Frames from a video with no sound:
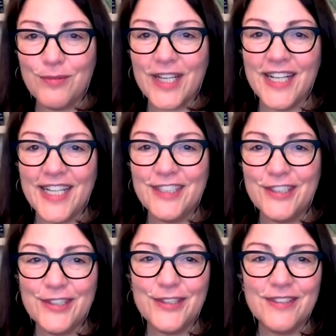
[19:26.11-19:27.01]
What can I
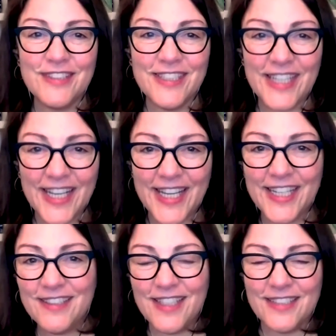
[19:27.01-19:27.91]
do
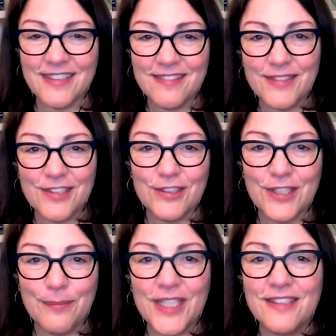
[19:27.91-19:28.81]
today that so
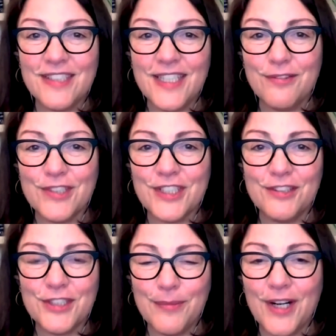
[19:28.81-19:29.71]
someone can see a
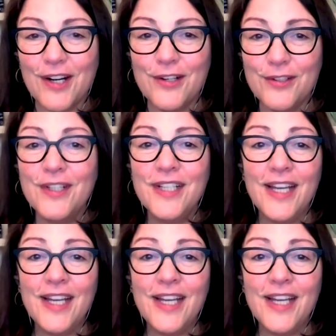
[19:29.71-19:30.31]
result tomorrow?